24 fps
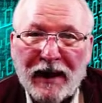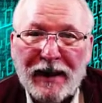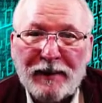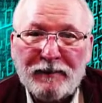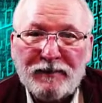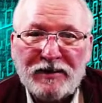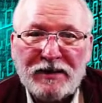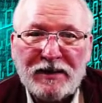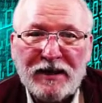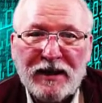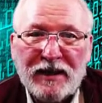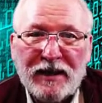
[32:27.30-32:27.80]

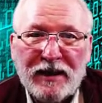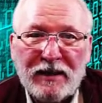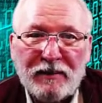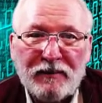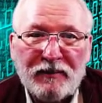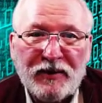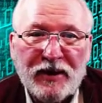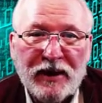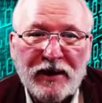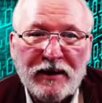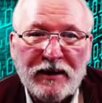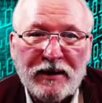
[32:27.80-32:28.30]
LAMP
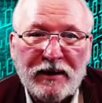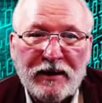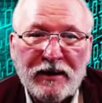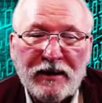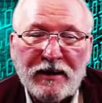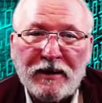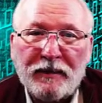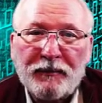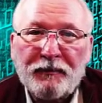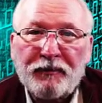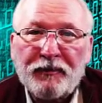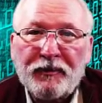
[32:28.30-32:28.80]
setup
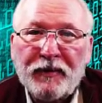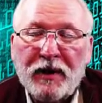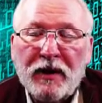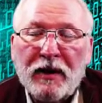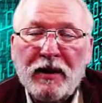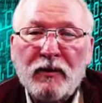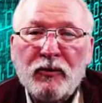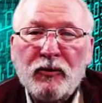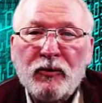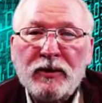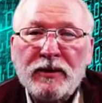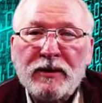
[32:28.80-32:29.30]

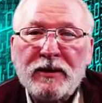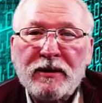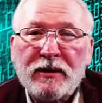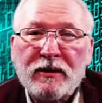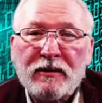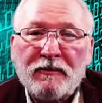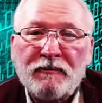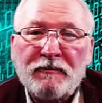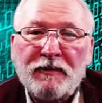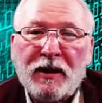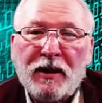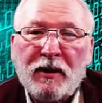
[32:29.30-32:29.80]

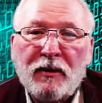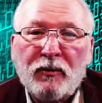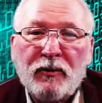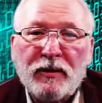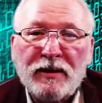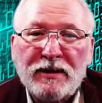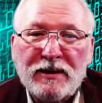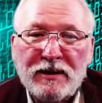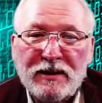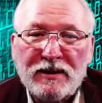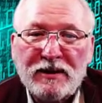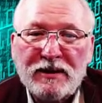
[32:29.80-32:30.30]
that was the
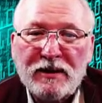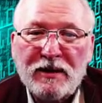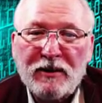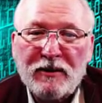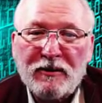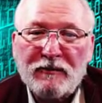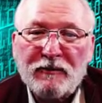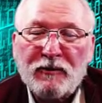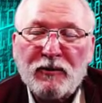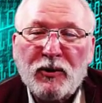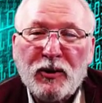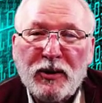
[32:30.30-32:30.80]
default with
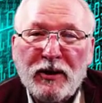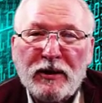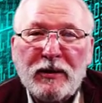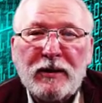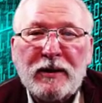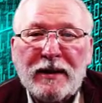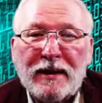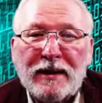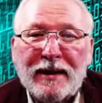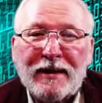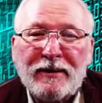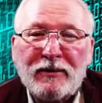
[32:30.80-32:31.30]

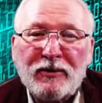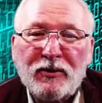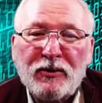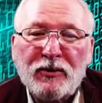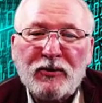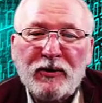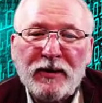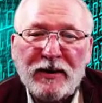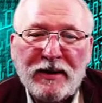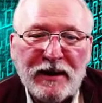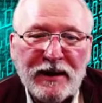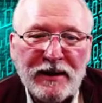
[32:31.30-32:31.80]
1604, you
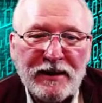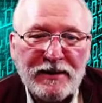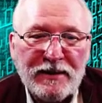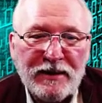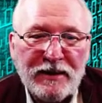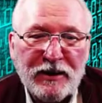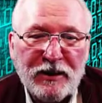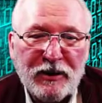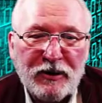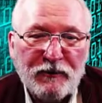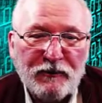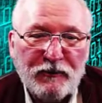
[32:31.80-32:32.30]
can now do
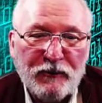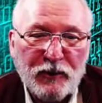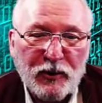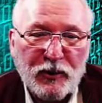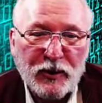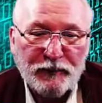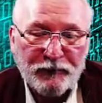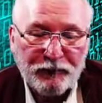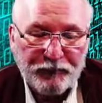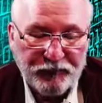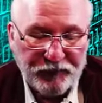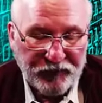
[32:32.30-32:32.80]
with
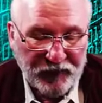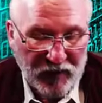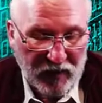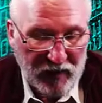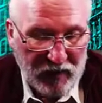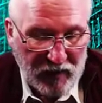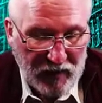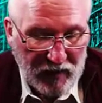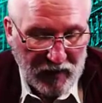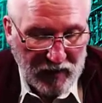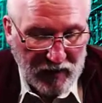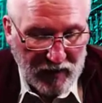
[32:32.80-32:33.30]
1804.
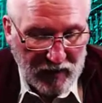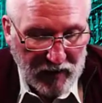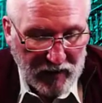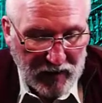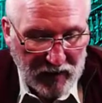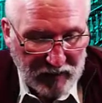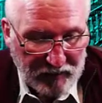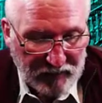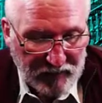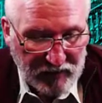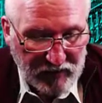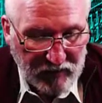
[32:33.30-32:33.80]

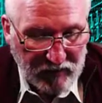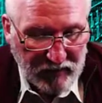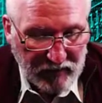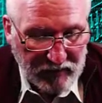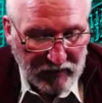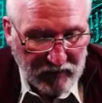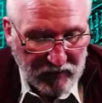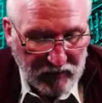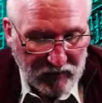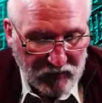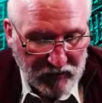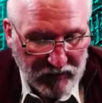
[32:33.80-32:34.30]

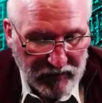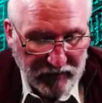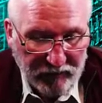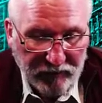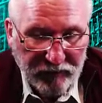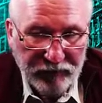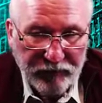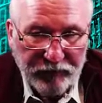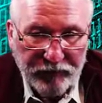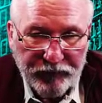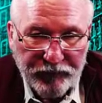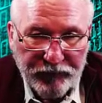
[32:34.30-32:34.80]
So we
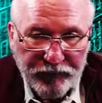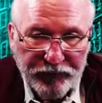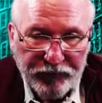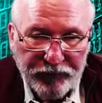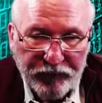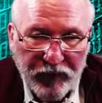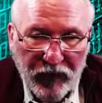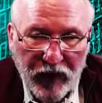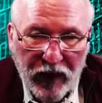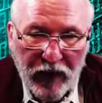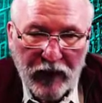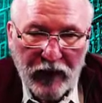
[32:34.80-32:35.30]
can quit.
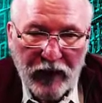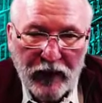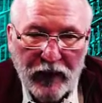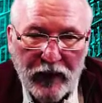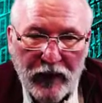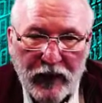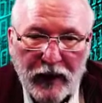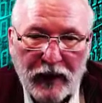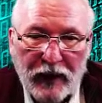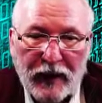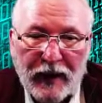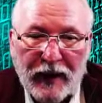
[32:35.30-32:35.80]

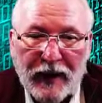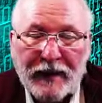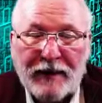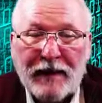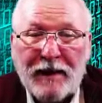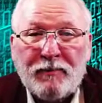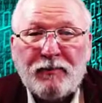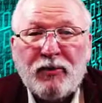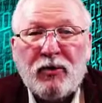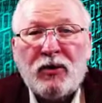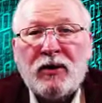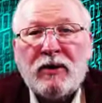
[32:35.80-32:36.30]

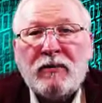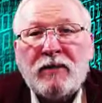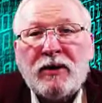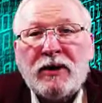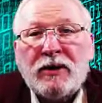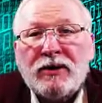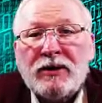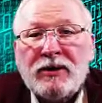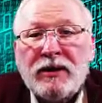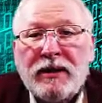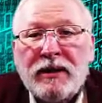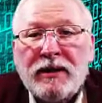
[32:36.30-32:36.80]
And
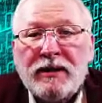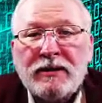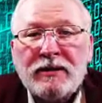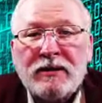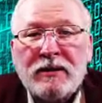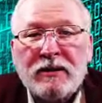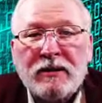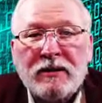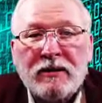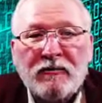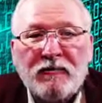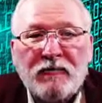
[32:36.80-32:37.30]
that pretty
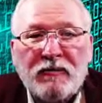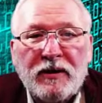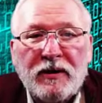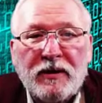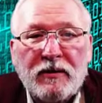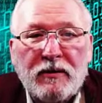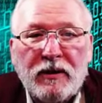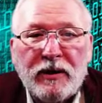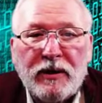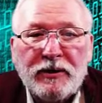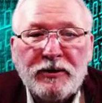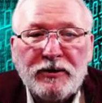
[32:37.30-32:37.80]
much ends the
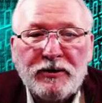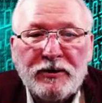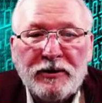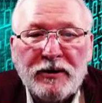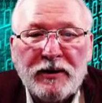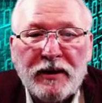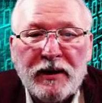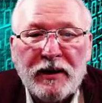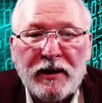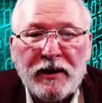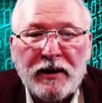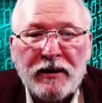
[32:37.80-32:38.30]

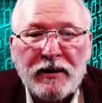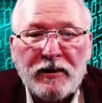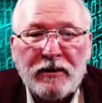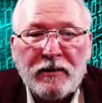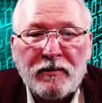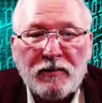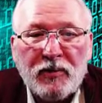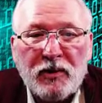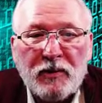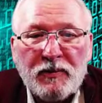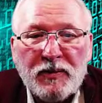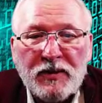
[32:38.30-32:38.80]
configuration
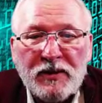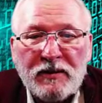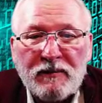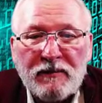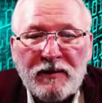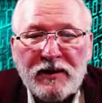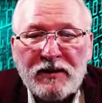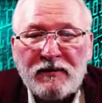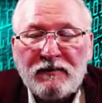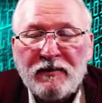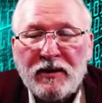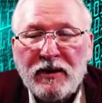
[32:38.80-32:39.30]
and the
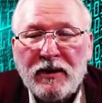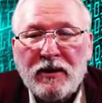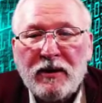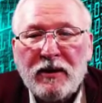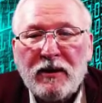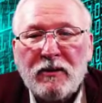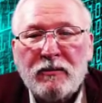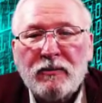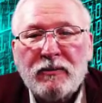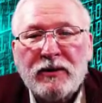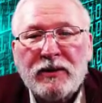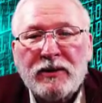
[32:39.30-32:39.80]
purpose of
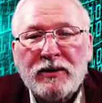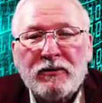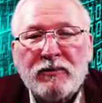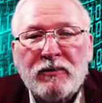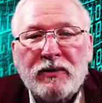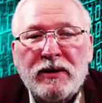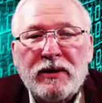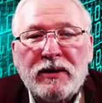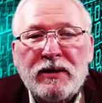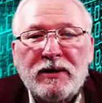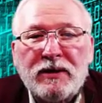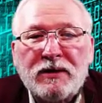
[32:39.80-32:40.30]
this video,
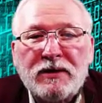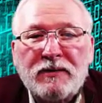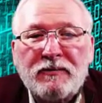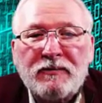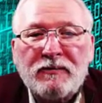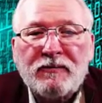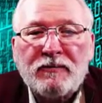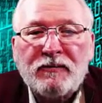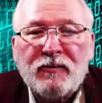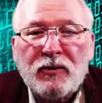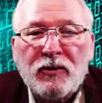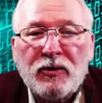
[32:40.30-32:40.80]
which
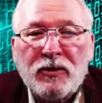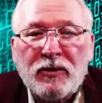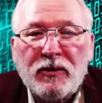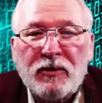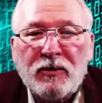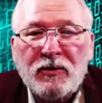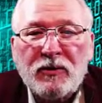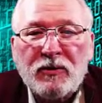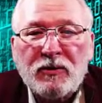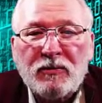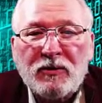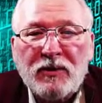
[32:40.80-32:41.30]
was
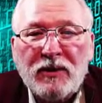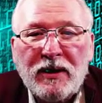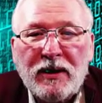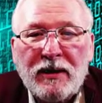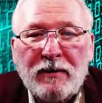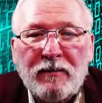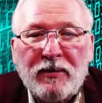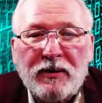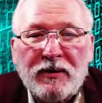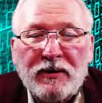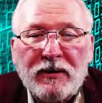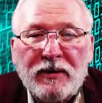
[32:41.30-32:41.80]
for you
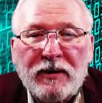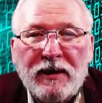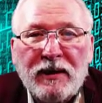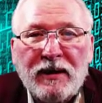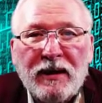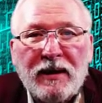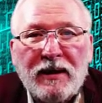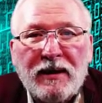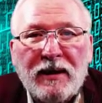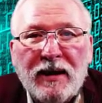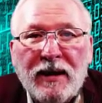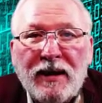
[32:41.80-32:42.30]
to be
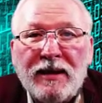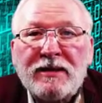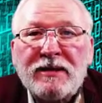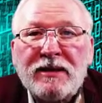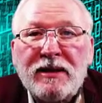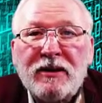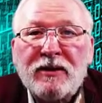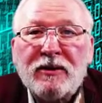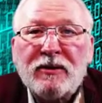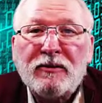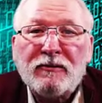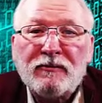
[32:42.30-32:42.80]
able to
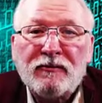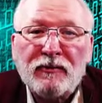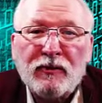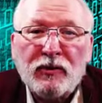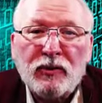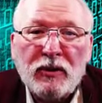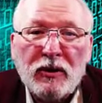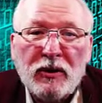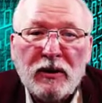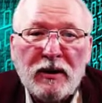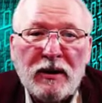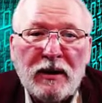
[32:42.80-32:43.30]
get
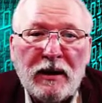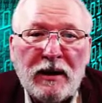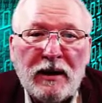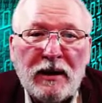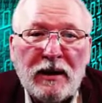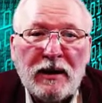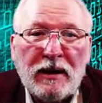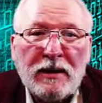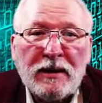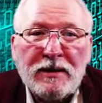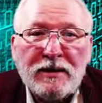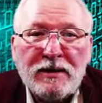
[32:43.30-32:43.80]

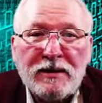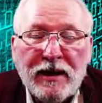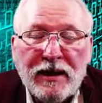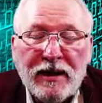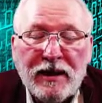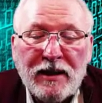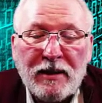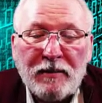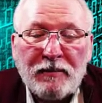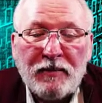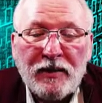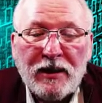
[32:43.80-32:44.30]
1804
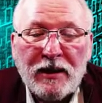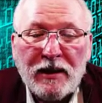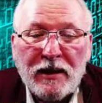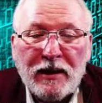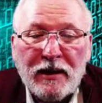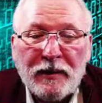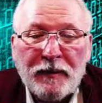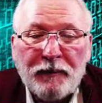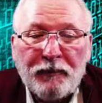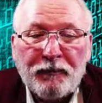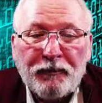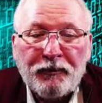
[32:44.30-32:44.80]
set
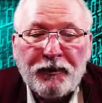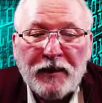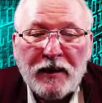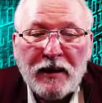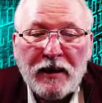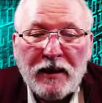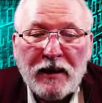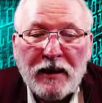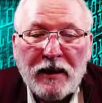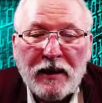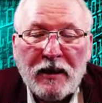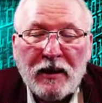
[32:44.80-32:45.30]
up
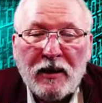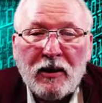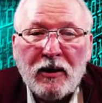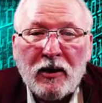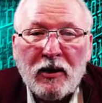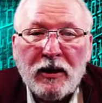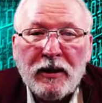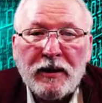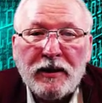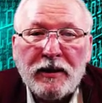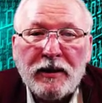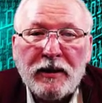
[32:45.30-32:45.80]
on
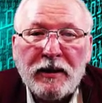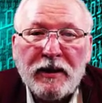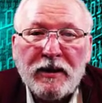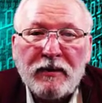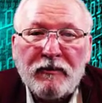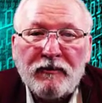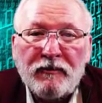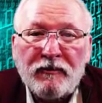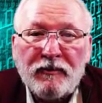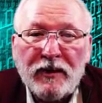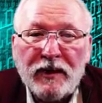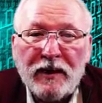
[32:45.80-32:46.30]

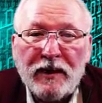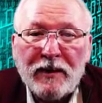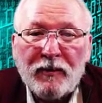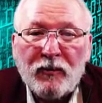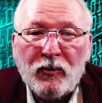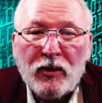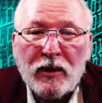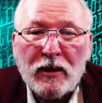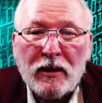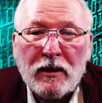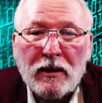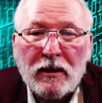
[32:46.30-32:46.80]

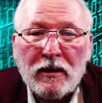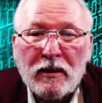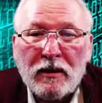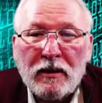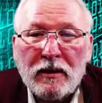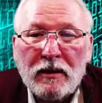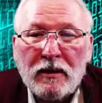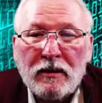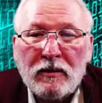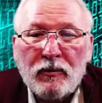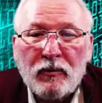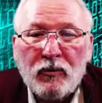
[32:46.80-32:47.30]

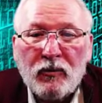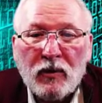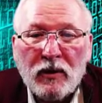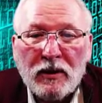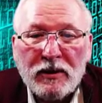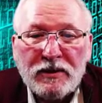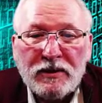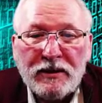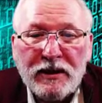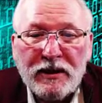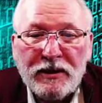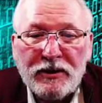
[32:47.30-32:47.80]
VMware
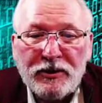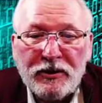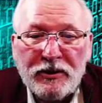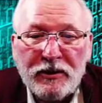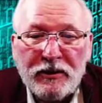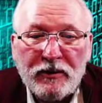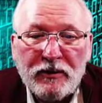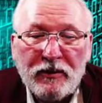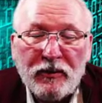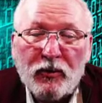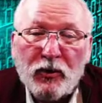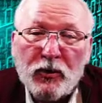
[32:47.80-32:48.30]

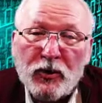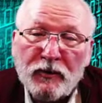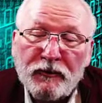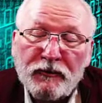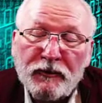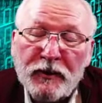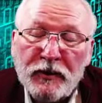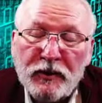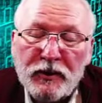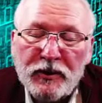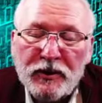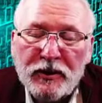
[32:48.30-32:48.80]

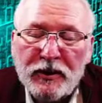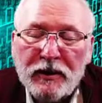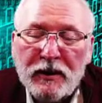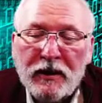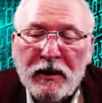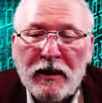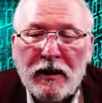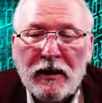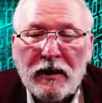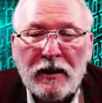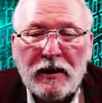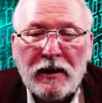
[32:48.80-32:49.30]
Workstation or
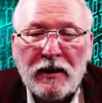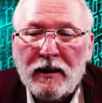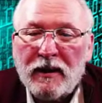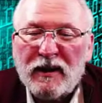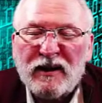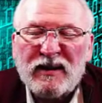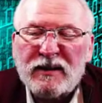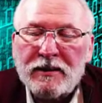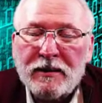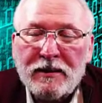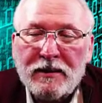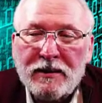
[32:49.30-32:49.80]
Fusion.
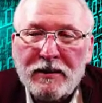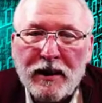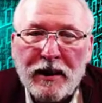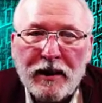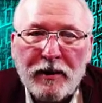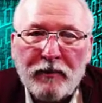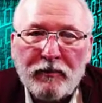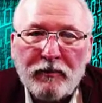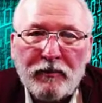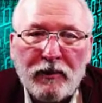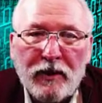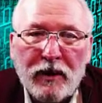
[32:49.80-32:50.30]

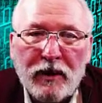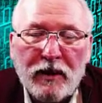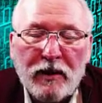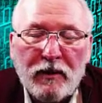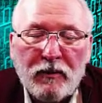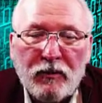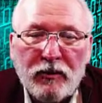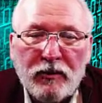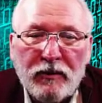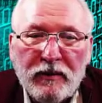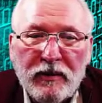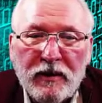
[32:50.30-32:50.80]
It's the
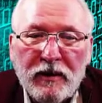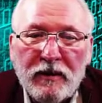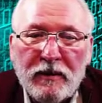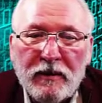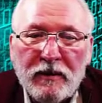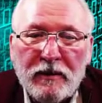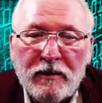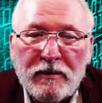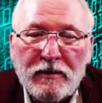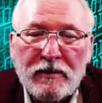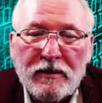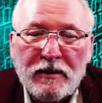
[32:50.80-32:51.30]
same.
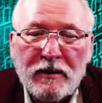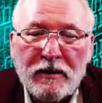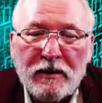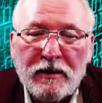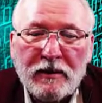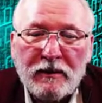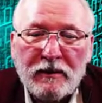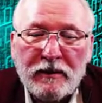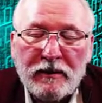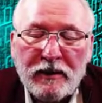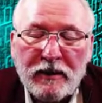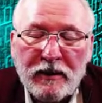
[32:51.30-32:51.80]

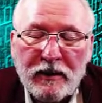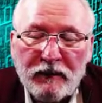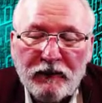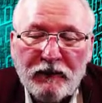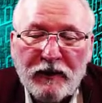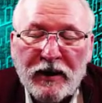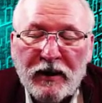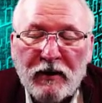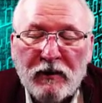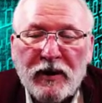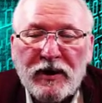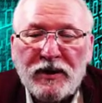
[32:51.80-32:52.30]
The
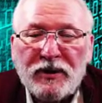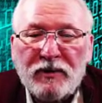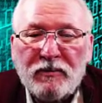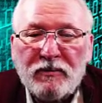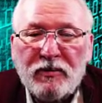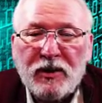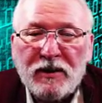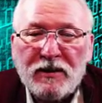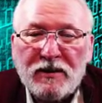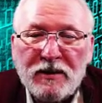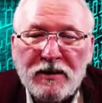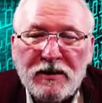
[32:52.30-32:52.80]

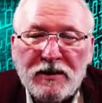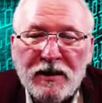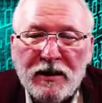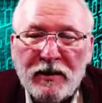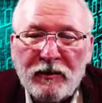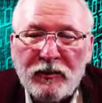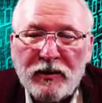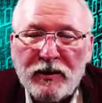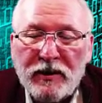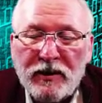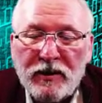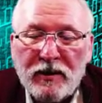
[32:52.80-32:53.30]
configuration
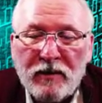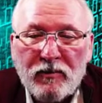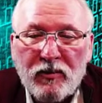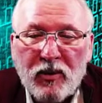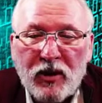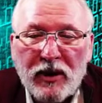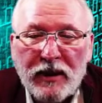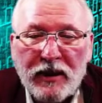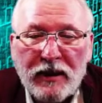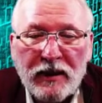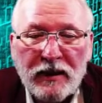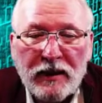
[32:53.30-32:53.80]
part's the
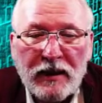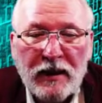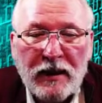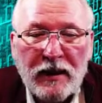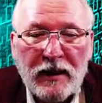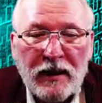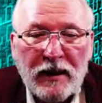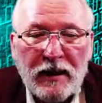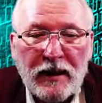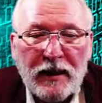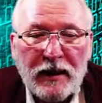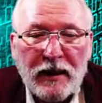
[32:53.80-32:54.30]
same with either
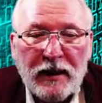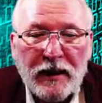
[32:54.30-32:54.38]
product.